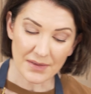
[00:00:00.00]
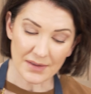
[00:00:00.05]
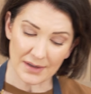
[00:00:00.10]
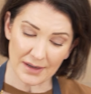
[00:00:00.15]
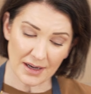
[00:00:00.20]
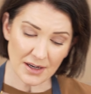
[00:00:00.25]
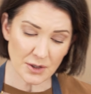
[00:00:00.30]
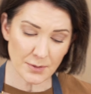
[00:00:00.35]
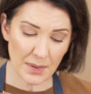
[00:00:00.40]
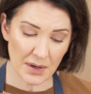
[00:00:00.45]
The
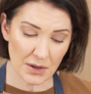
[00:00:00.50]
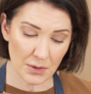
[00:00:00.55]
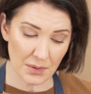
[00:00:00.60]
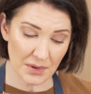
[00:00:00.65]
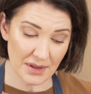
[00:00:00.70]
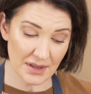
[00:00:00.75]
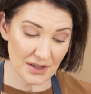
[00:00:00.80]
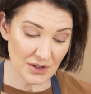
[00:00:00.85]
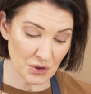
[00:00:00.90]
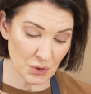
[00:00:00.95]
nice part
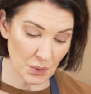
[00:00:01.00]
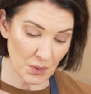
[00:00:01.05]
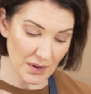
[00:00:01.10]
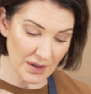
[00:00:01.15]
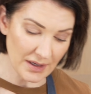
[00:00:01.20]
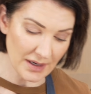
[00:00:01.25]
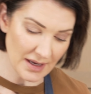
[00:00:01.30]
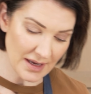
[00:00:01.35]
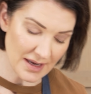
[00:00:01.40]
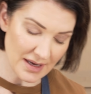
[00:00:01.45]
with this
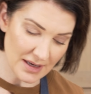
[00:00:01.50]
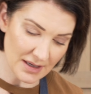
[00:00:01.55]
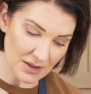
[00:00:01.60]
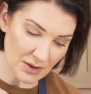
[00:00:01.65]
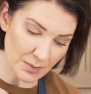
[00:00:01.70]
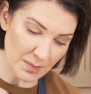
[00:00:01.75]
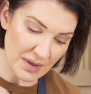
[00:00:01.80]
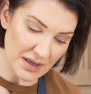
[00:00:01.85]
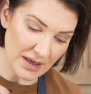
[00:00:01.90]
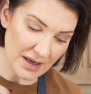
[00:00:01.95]
one is
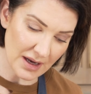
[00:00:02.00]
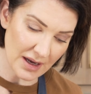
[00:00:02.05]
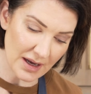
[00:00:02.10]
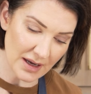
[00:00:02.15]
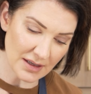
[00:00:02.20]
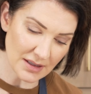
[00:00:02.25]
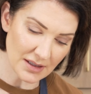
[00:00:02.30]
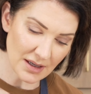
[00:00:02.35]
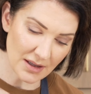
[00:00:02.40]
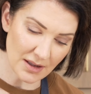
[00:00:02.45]

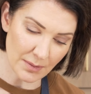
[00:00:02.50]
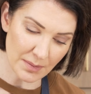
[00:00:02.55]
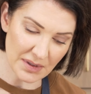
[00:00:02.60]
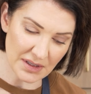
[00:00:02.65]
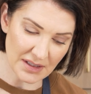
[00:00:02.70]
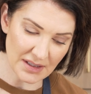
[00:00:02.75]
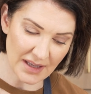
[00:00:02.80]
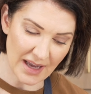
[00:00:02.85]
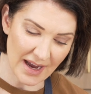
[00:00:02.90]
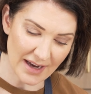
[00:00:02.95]
because of the
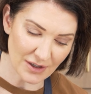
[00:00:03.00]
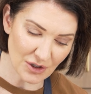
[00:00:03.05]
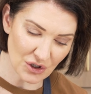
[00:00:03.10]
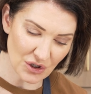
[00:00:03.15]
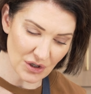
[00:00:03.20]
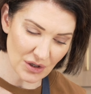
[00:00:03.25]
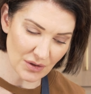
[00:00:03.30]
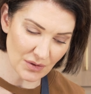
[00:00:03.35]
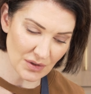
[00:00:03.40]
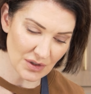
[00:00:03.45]

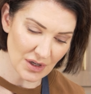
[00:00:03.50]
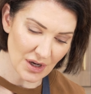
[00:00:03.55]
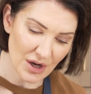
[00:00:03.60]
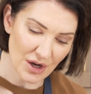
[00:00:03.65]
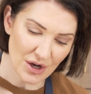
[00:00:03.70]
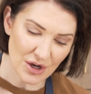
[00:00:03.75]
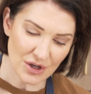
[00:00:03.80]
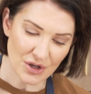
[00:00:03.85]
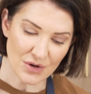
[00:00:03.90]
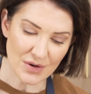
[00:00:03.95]
pistachios,
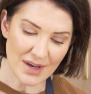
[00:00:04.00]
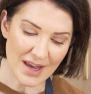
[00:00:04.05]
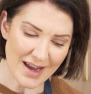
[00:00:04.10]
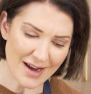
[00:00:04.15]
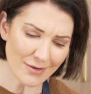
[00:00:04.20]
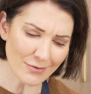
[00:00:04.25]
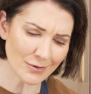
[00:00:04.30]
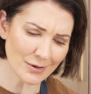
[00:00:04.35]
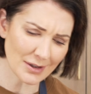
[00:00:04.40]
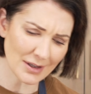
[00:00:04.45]
you
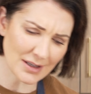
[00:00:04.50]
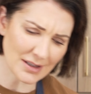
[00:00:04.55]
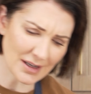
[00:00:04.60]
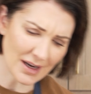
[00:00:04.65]
can't really